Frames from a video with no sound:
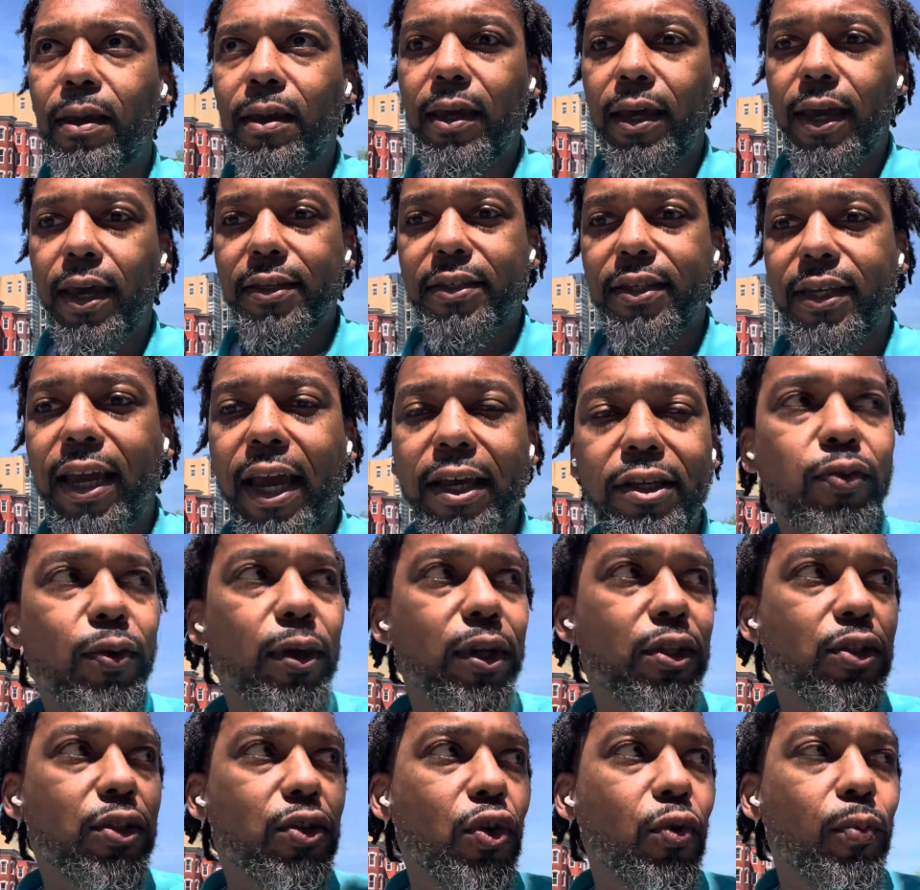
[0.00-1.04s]
it's a
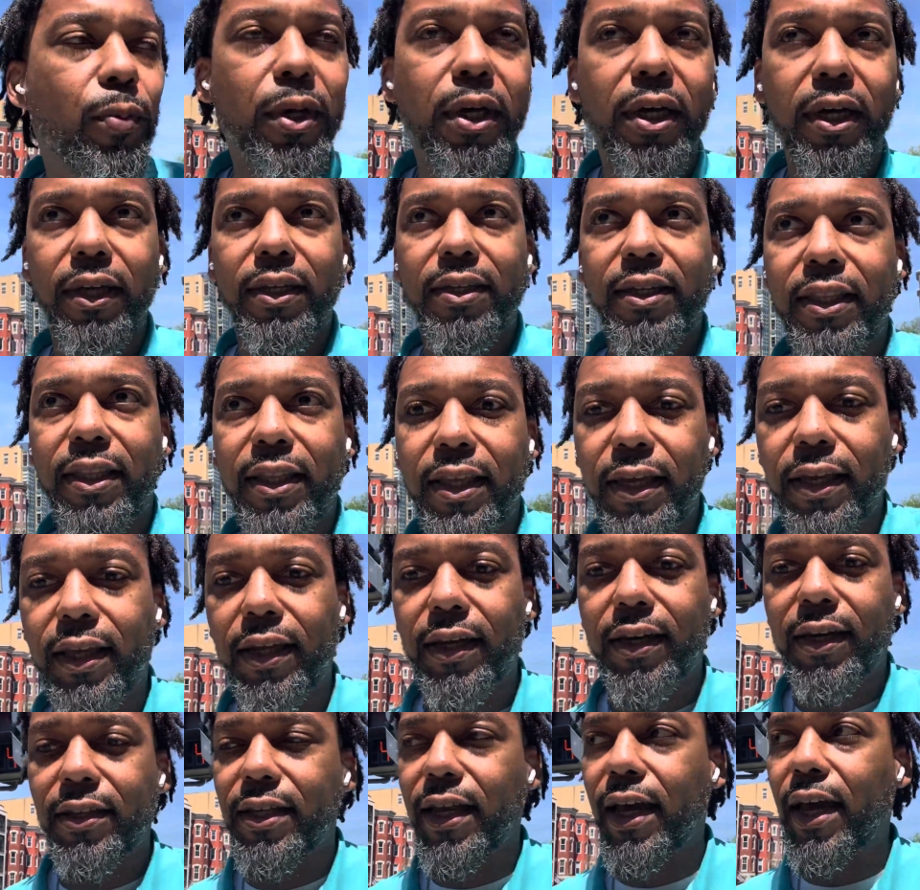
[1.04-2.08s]
catch-22 because at
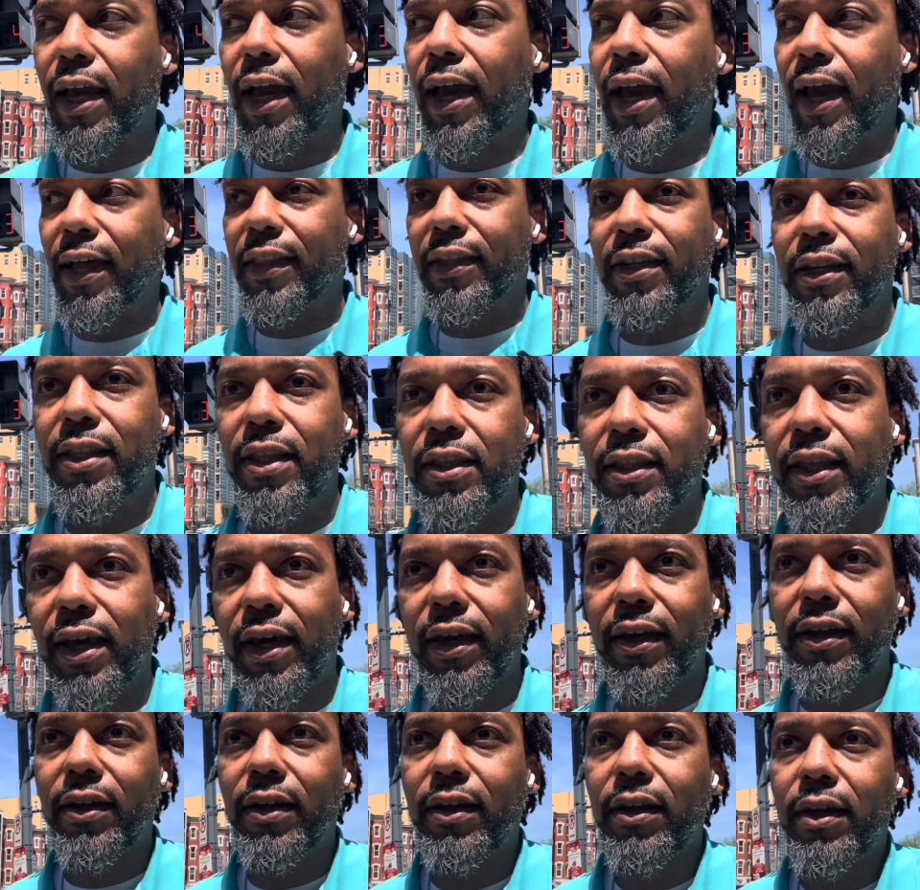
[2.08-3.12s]
the end of the
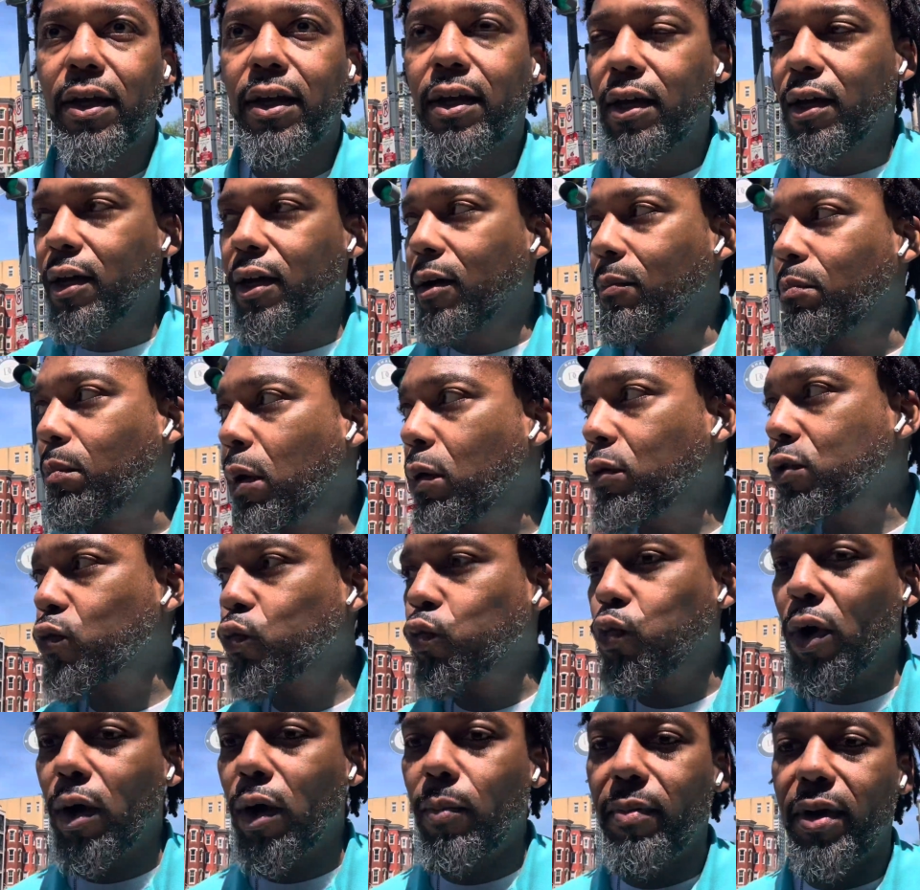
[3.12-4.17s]
day, most
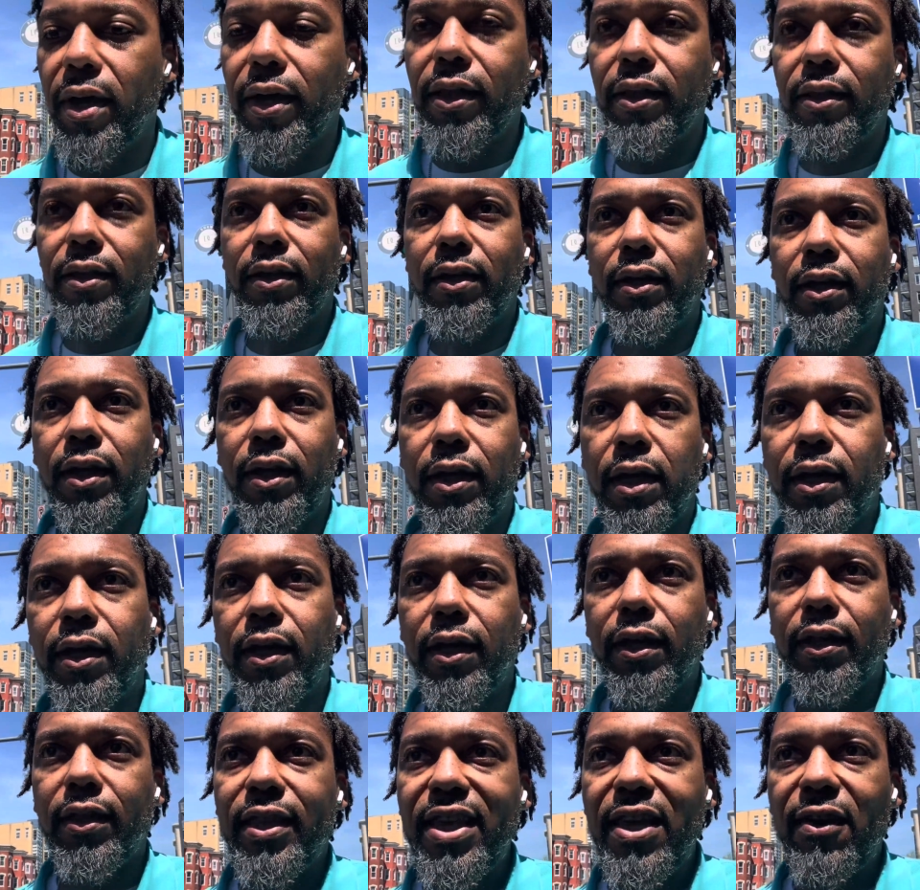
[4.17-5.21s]
women
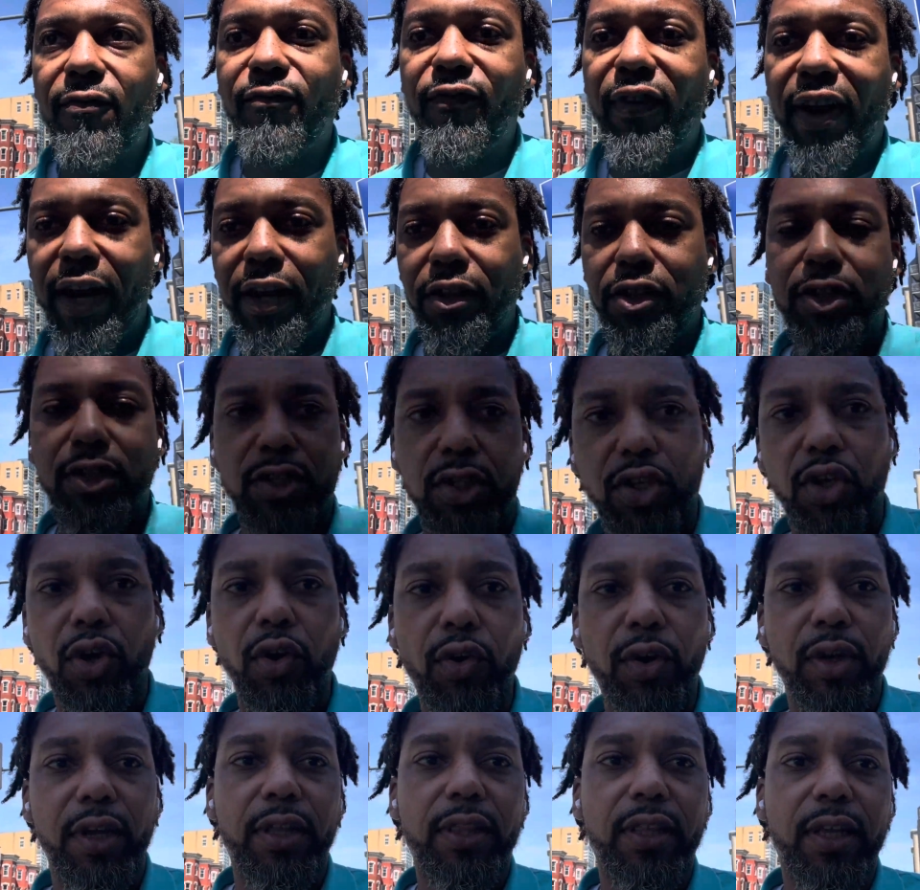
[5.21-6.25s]
need financial
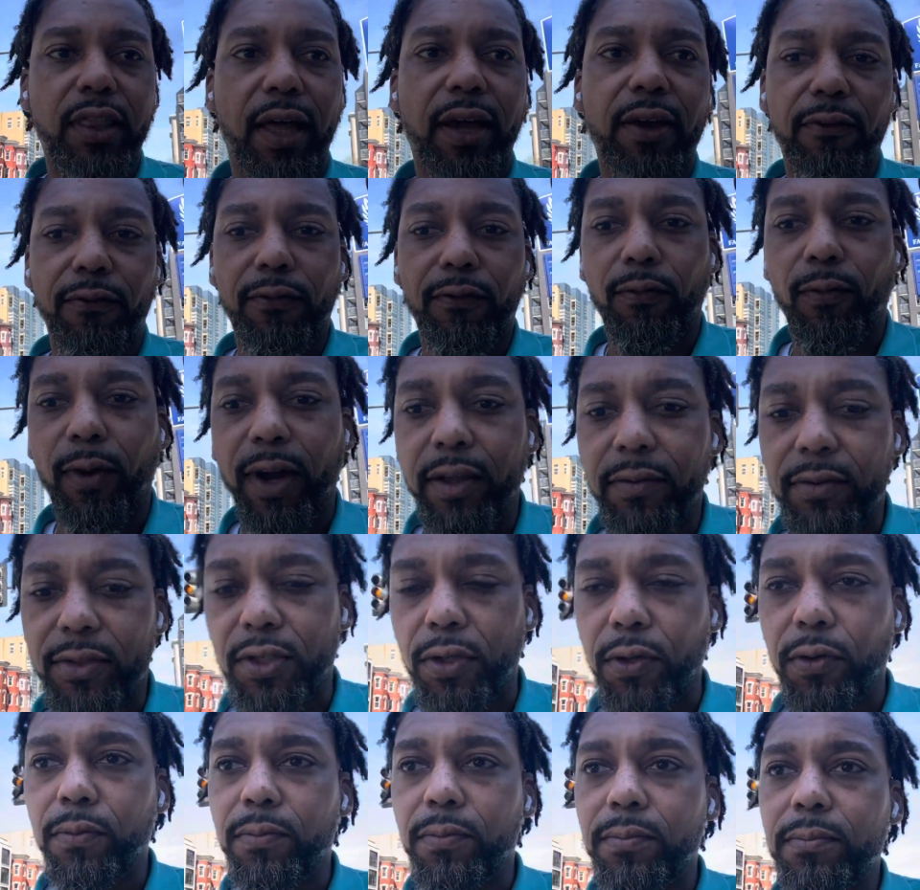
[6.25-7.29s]
security in their life, right?
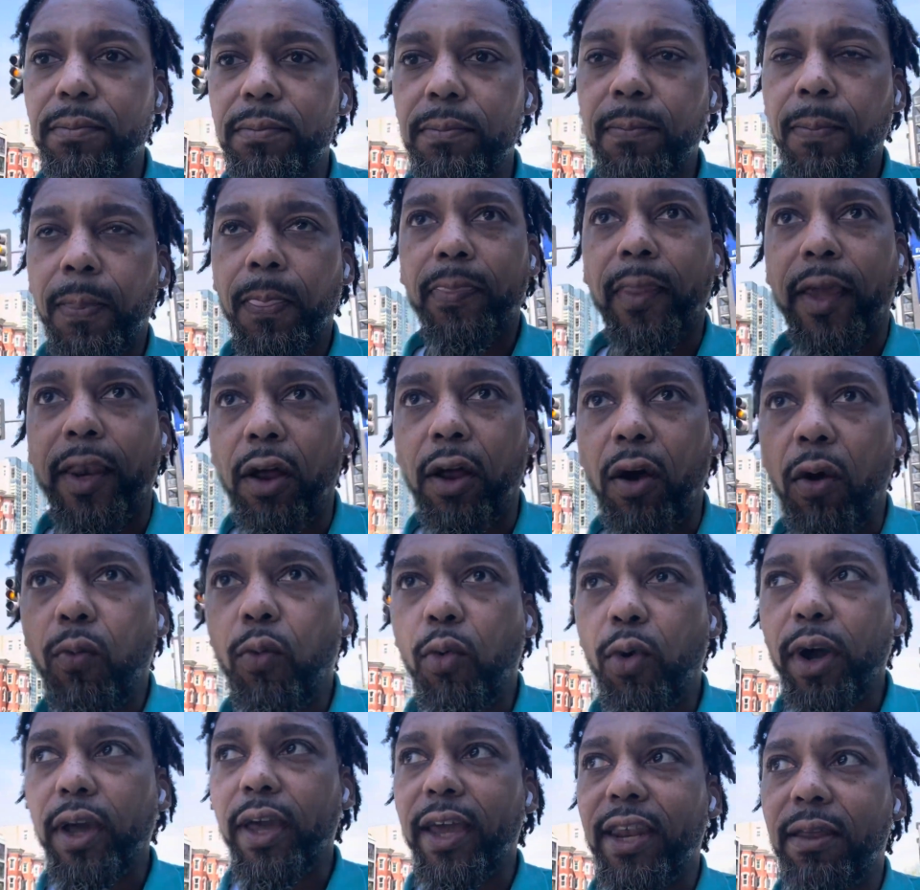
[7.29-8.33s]
So they don't
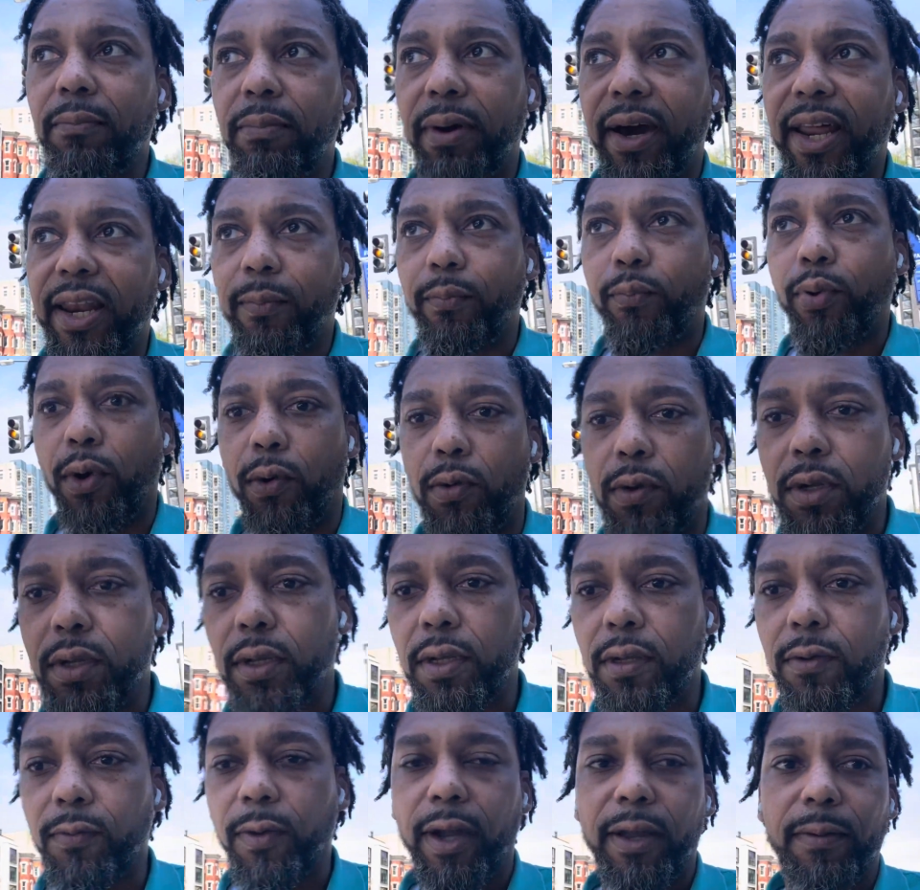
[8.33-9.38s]
want anybody broke,
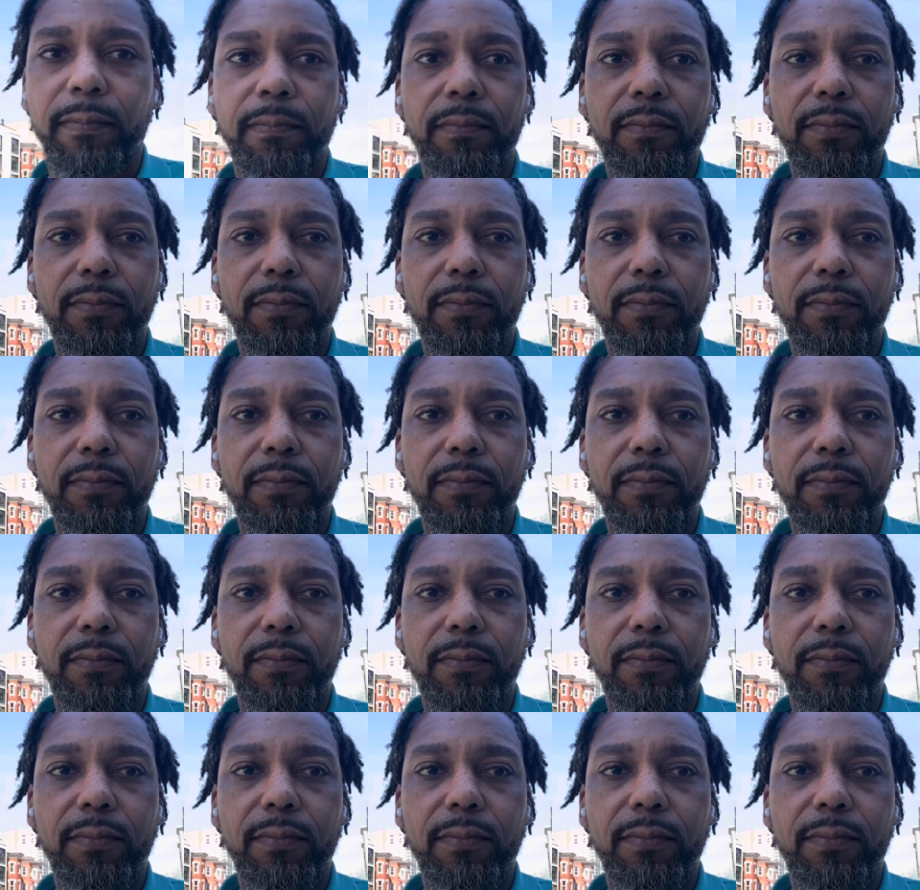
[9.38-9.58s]
right?